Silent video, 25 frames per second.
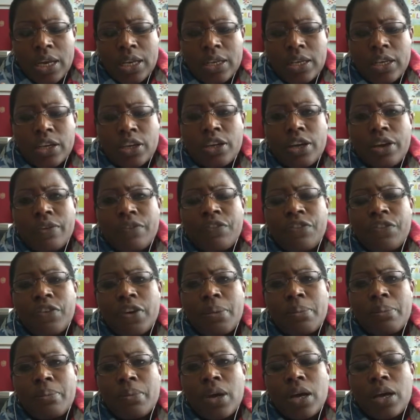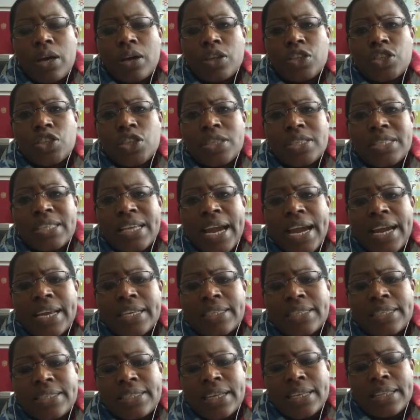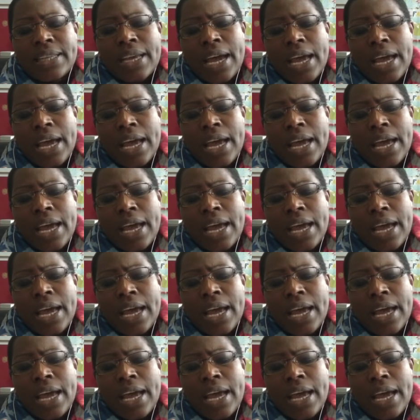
They come from societies that